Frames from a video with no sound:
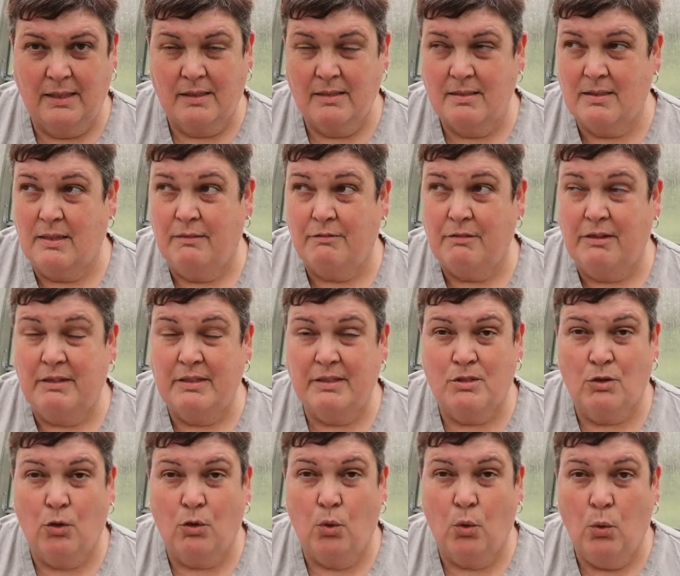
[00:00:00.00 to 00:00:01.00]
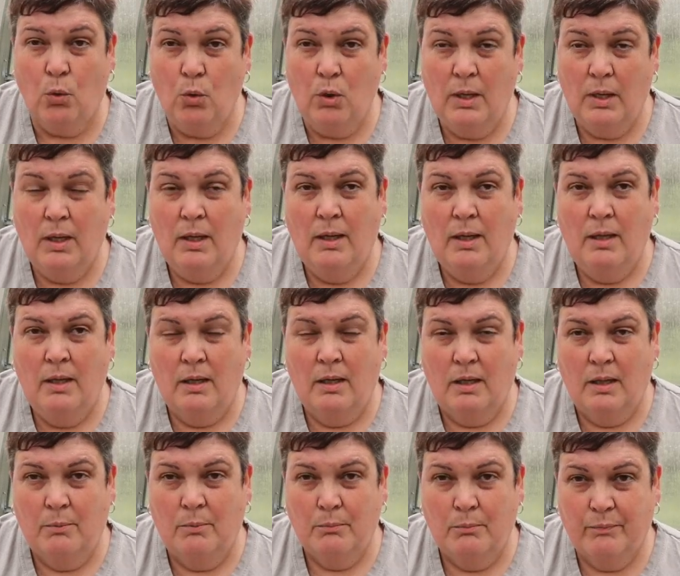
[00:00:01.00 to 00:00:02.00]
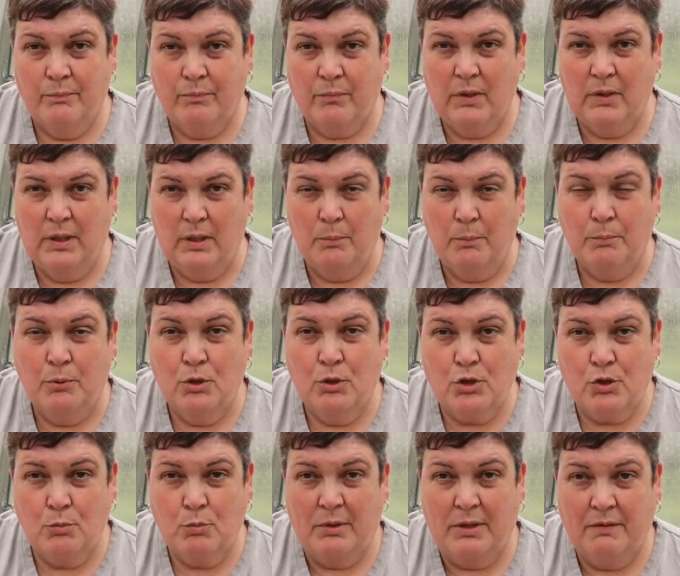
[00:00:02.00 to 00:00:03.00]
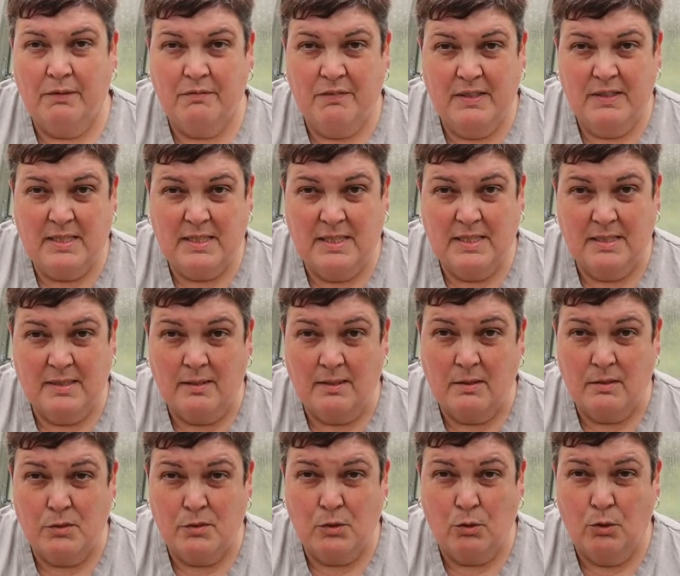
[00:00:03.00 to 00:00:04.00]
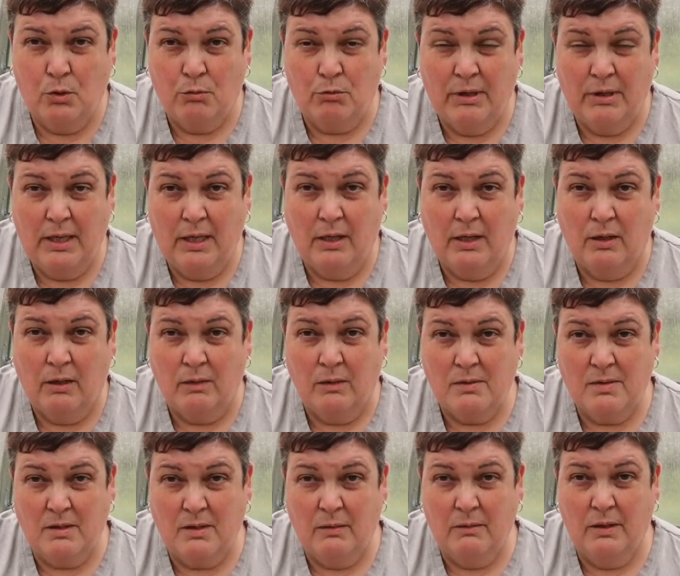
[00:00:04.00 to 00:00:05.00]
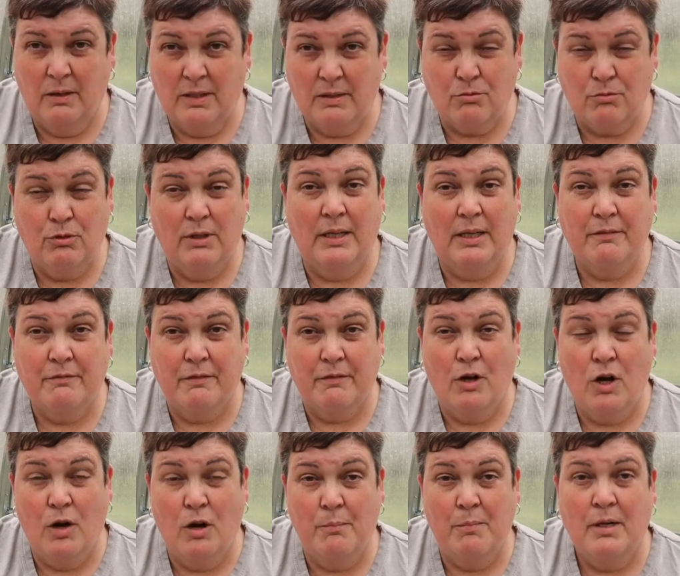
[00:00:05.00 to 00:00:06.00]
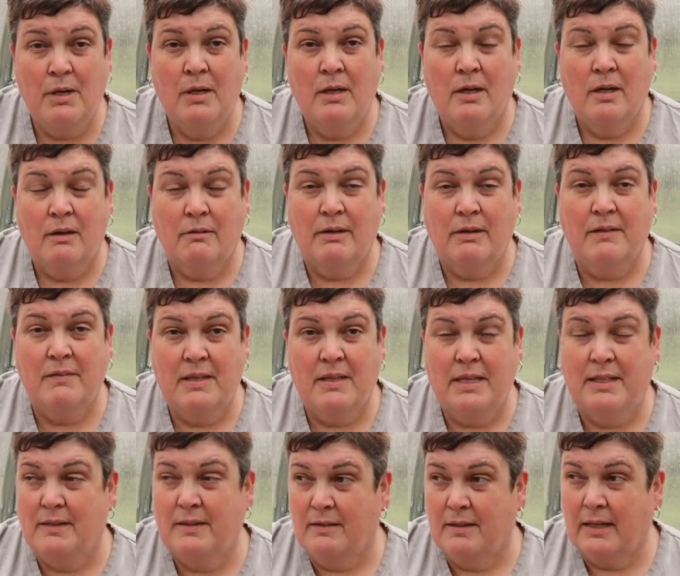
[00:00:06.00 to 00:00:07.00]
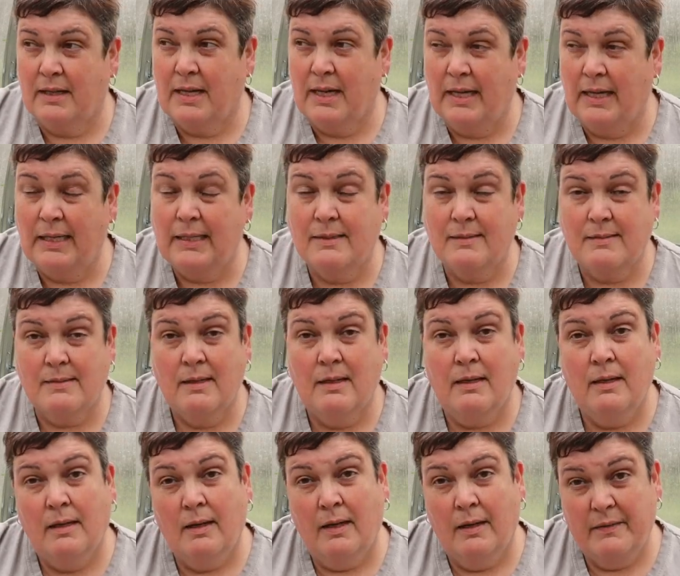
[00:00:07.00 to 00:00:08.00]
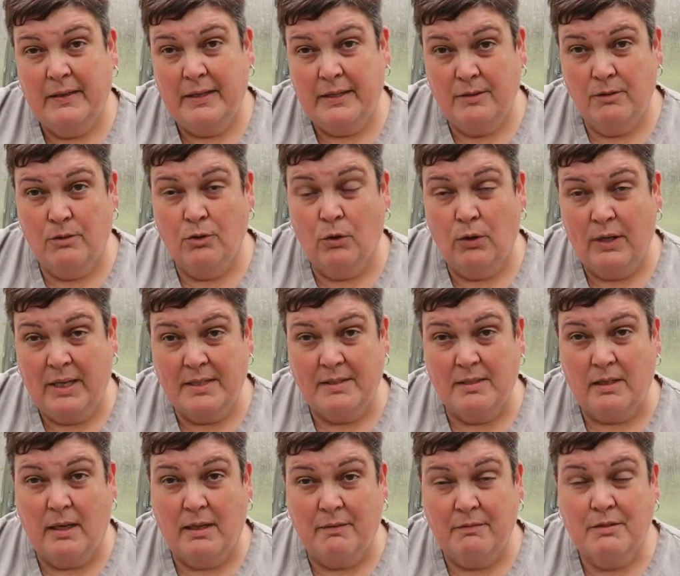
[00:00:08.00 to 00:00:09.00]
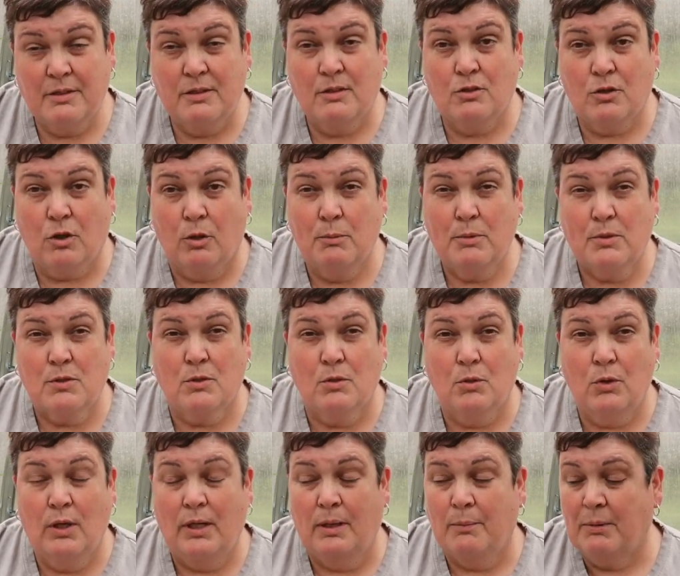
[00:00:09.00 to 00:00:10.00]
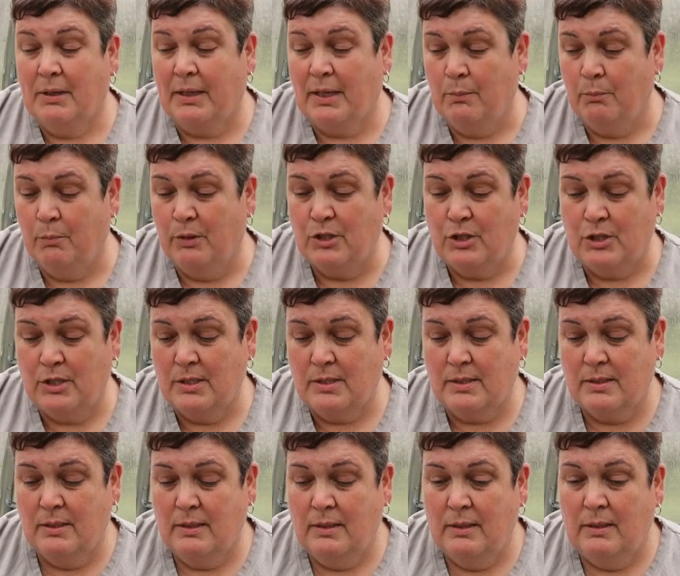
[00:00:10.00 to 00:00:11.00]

because they're very tall, you know, push with your fist into the soil really hard so that it's really firm around the end of the canes, and then you'll end up having to top the soil up again, which is